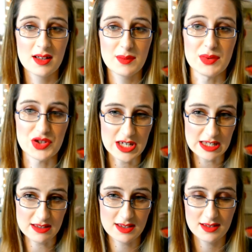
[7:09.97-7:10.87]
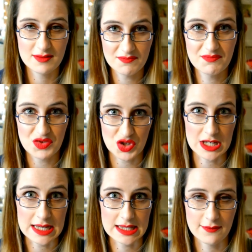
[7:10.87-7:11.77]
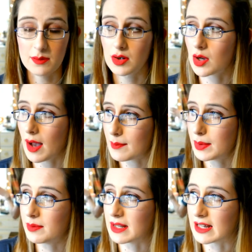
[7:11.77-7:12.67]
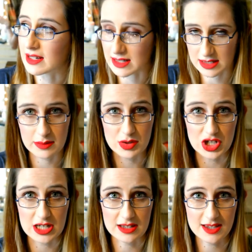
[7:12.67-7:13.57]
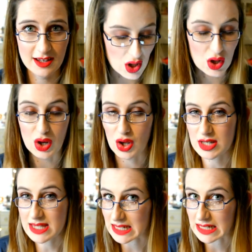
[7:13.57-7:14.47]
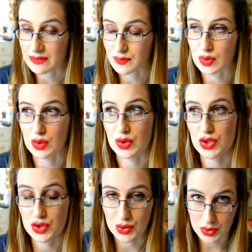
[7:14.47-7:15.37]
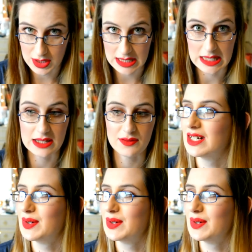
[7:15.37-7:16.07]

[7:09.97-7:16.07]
But jeans. If I'm gonna go out in public, it's gonna be jeans. Long sleeve or short sleeve?